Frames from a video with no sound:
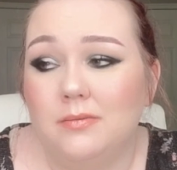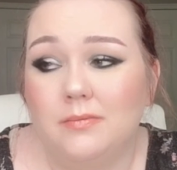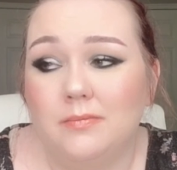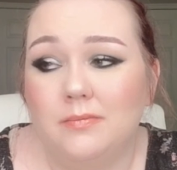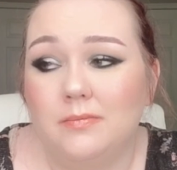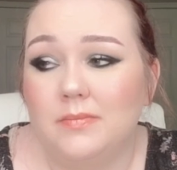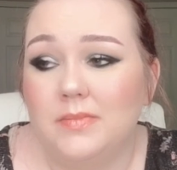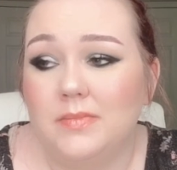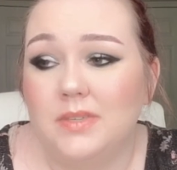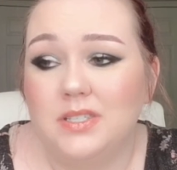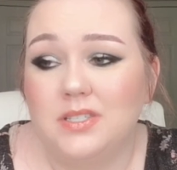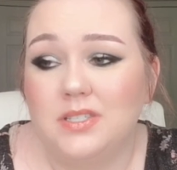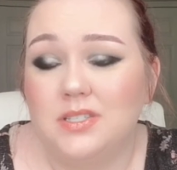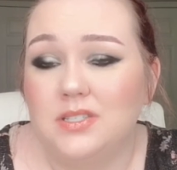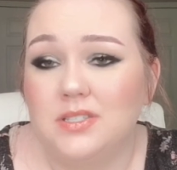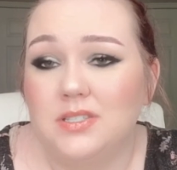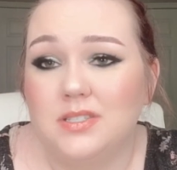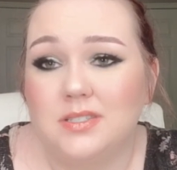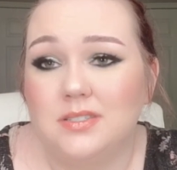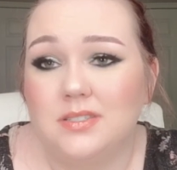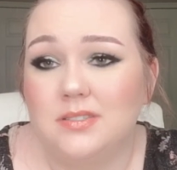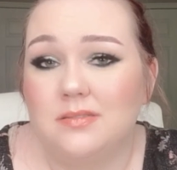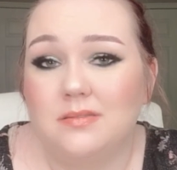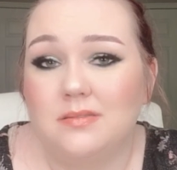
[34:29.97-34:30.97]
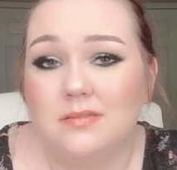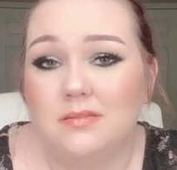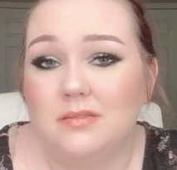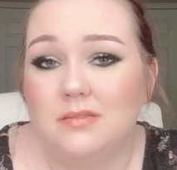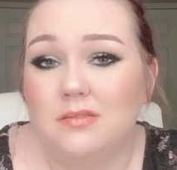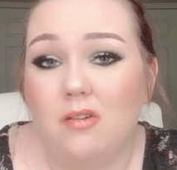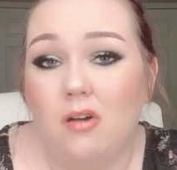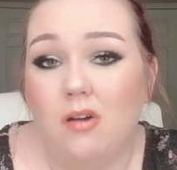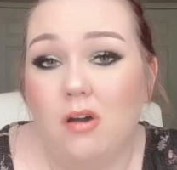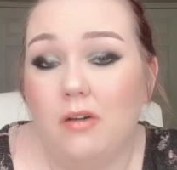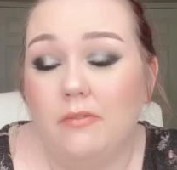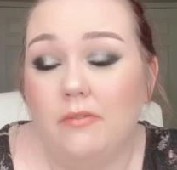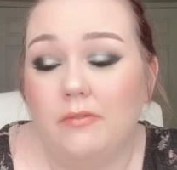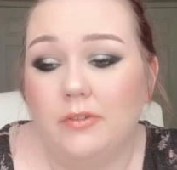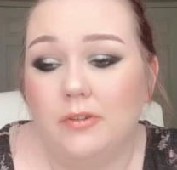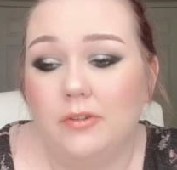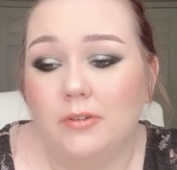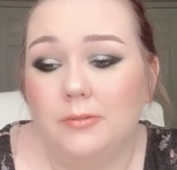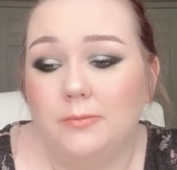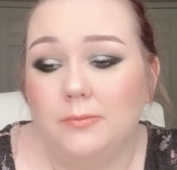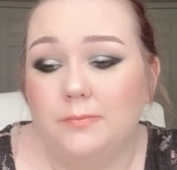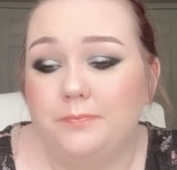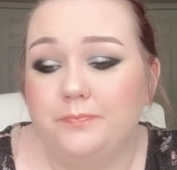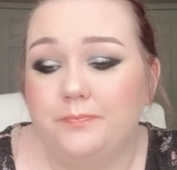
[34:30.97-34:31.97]
It's just
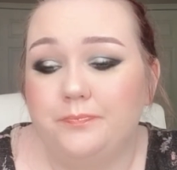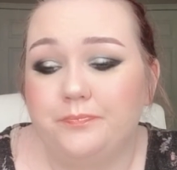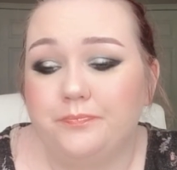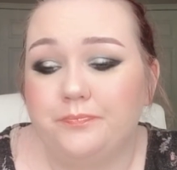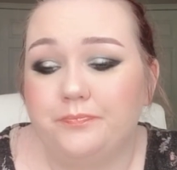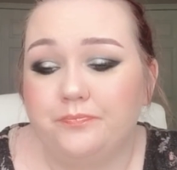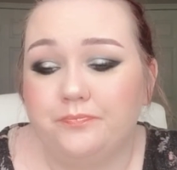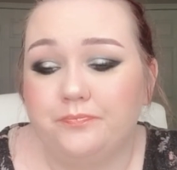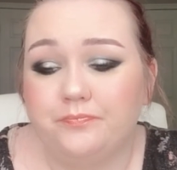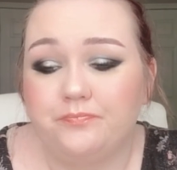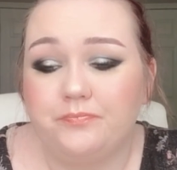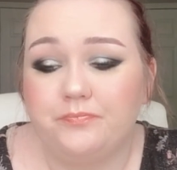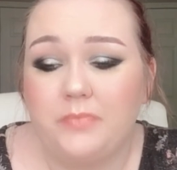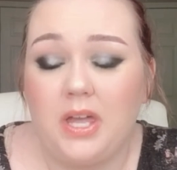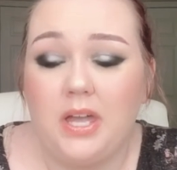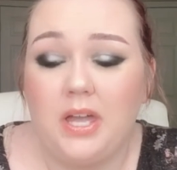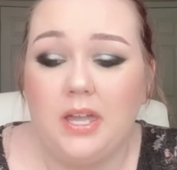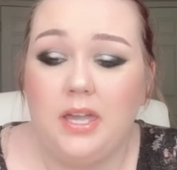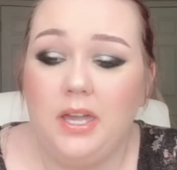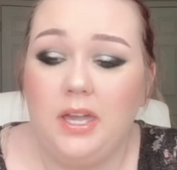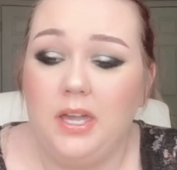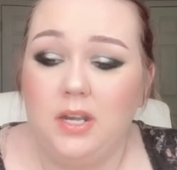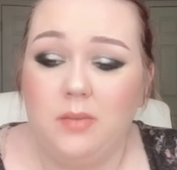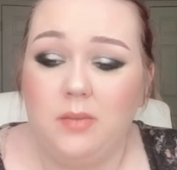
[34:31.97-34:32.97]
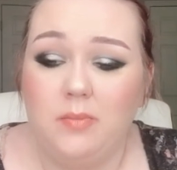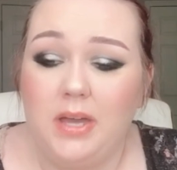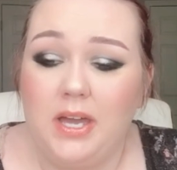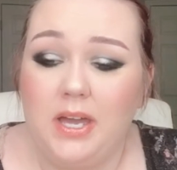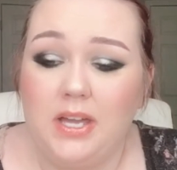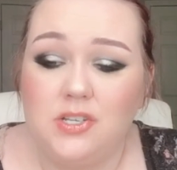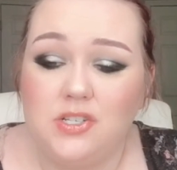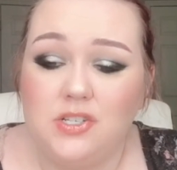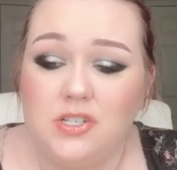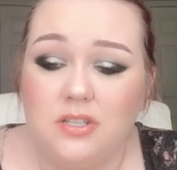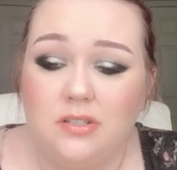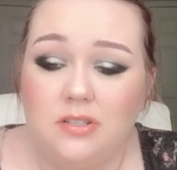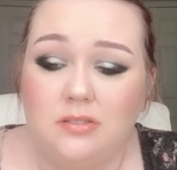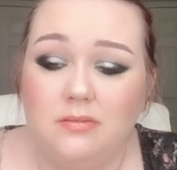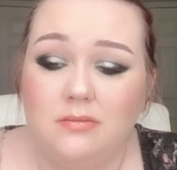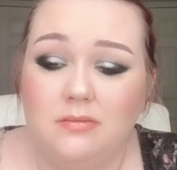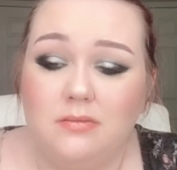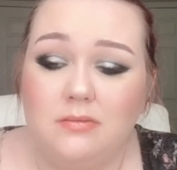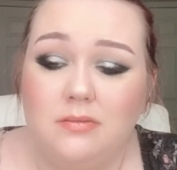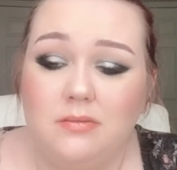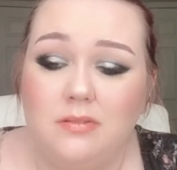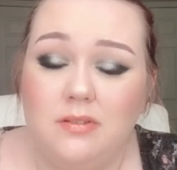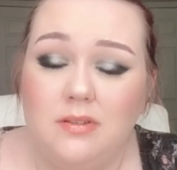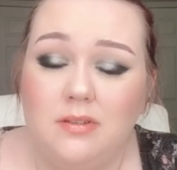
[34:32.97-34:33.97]
awful. I can't imagine
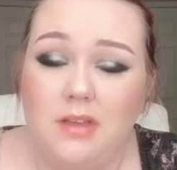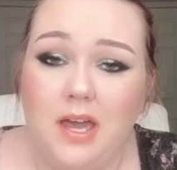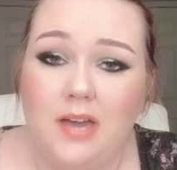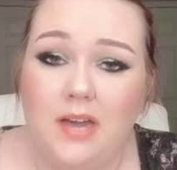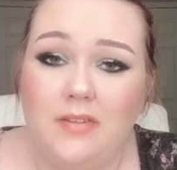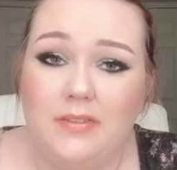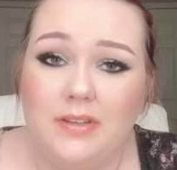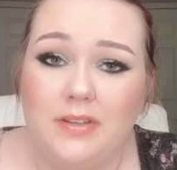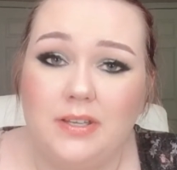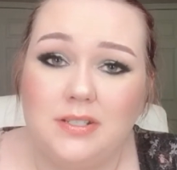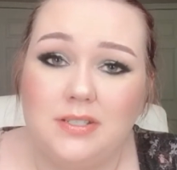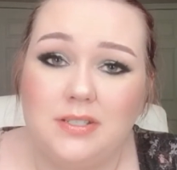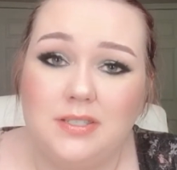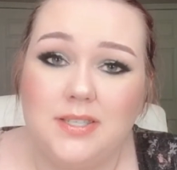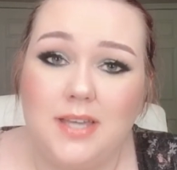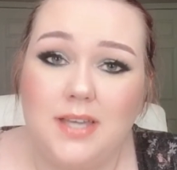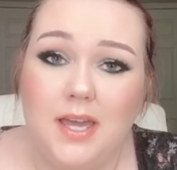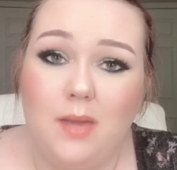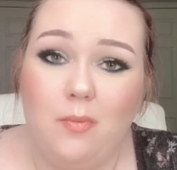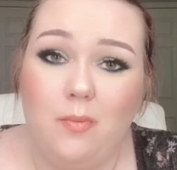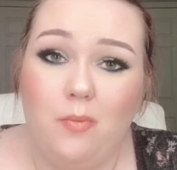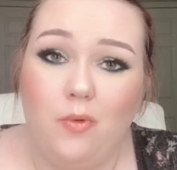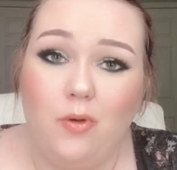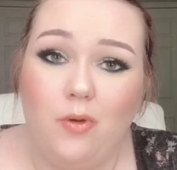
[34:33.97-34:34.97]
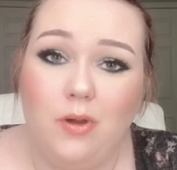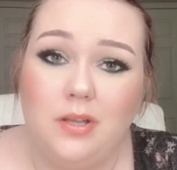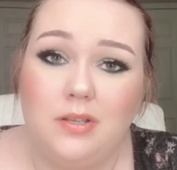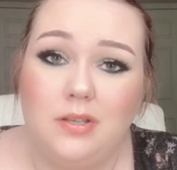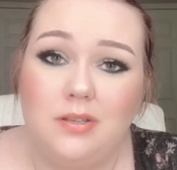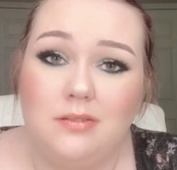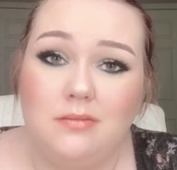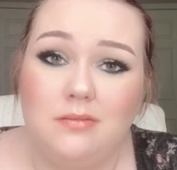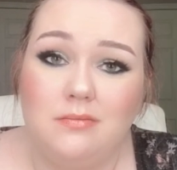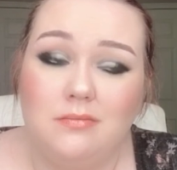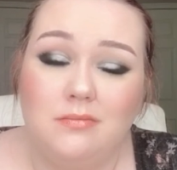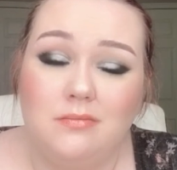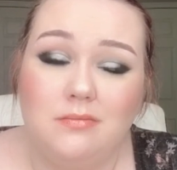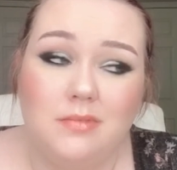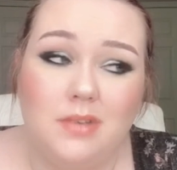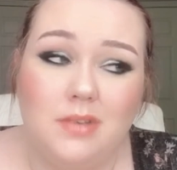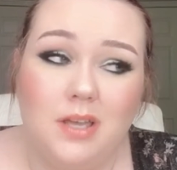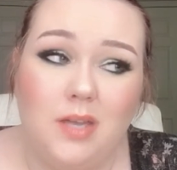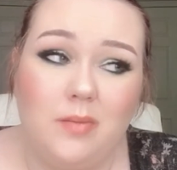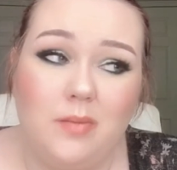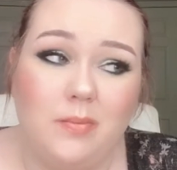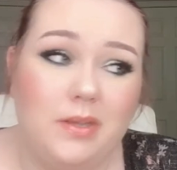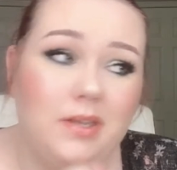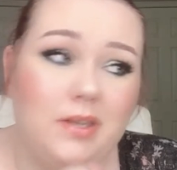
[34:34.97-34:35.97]
having type 1
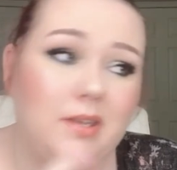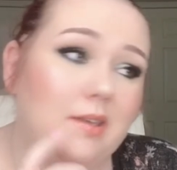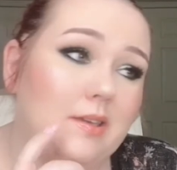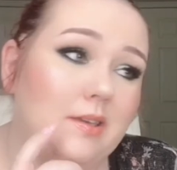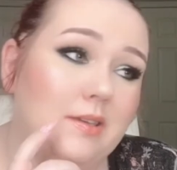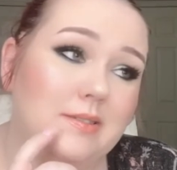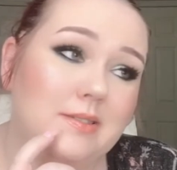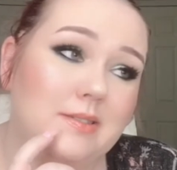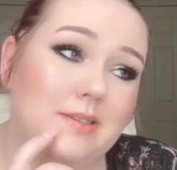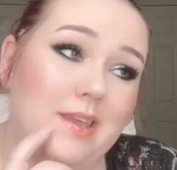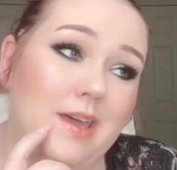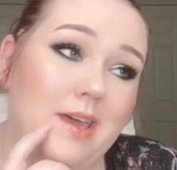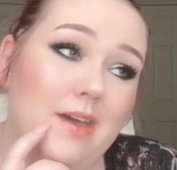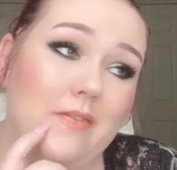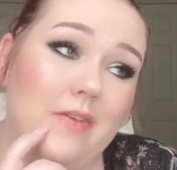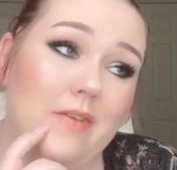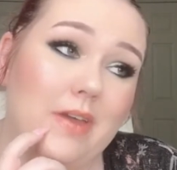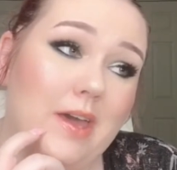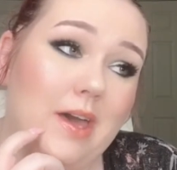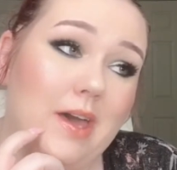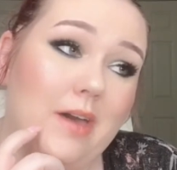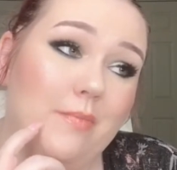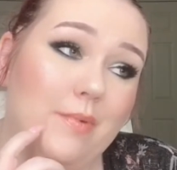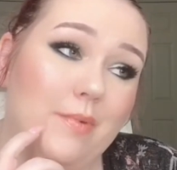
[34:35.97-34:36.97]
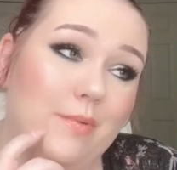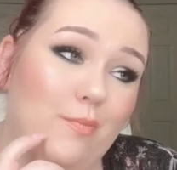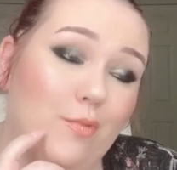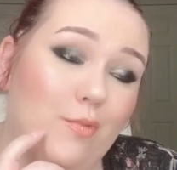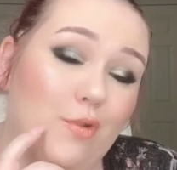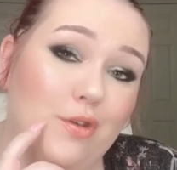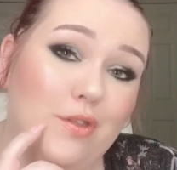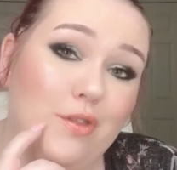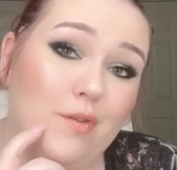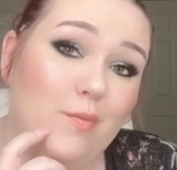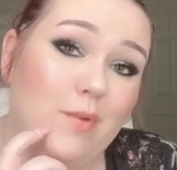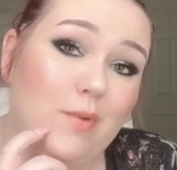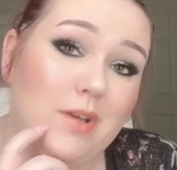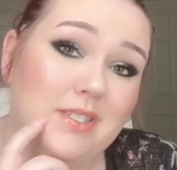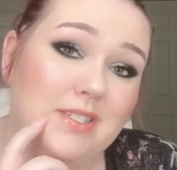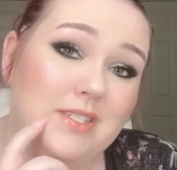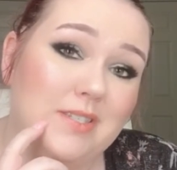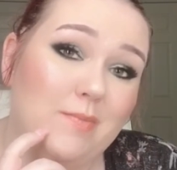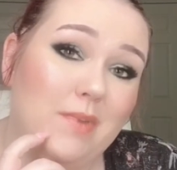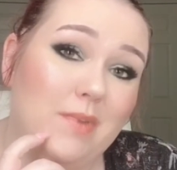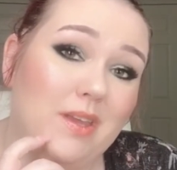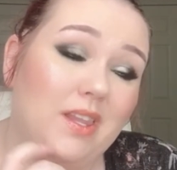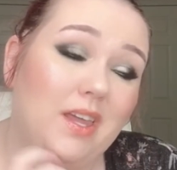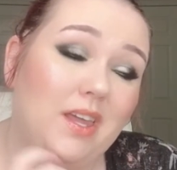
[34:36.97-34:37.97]
diabetes and having it happen more than once in
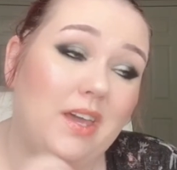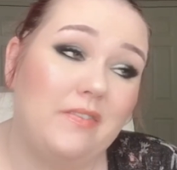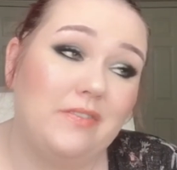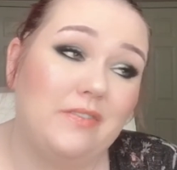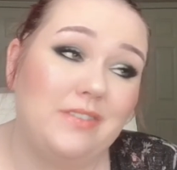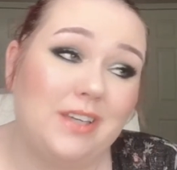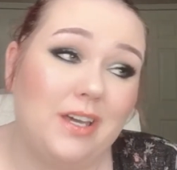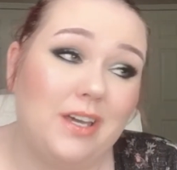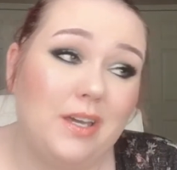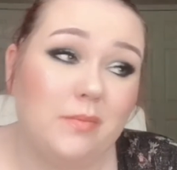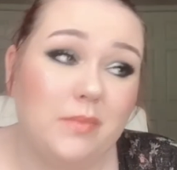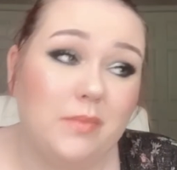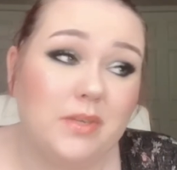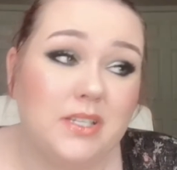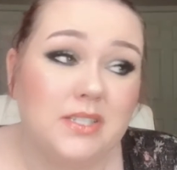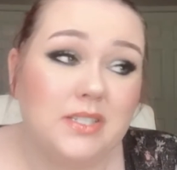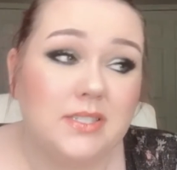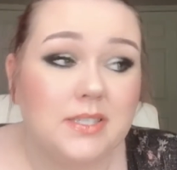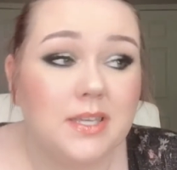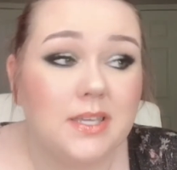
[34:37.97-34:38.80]
my lifetime, because